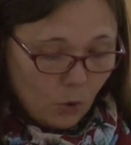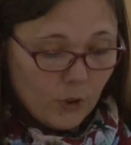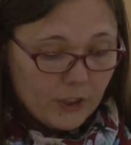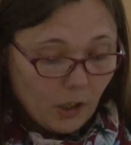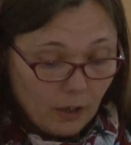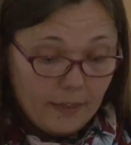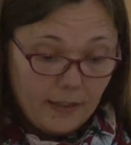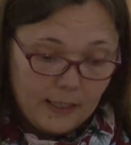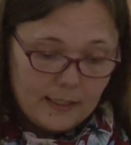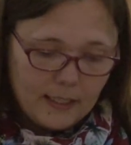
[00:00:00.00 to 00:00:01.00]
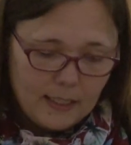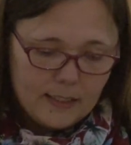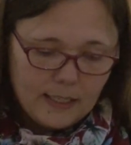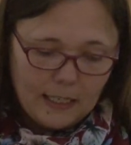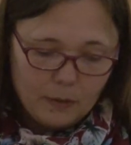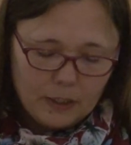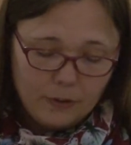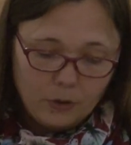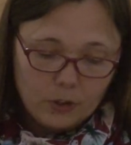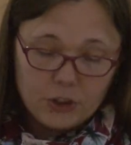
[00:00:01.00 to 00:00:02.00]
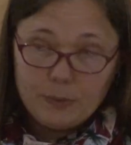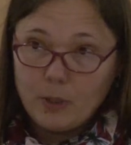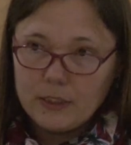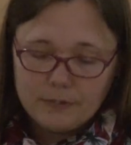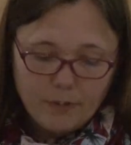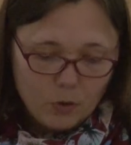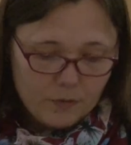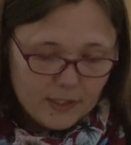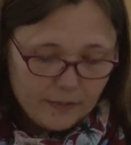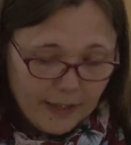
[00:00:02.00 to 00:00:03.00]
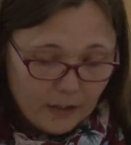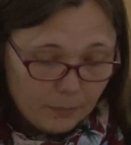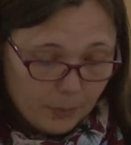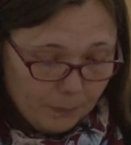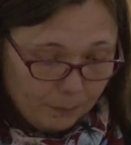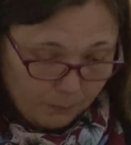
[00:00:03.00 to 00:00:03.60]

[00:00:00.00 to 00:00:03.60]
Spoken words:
which I think is key to how our theology might evolve and develop.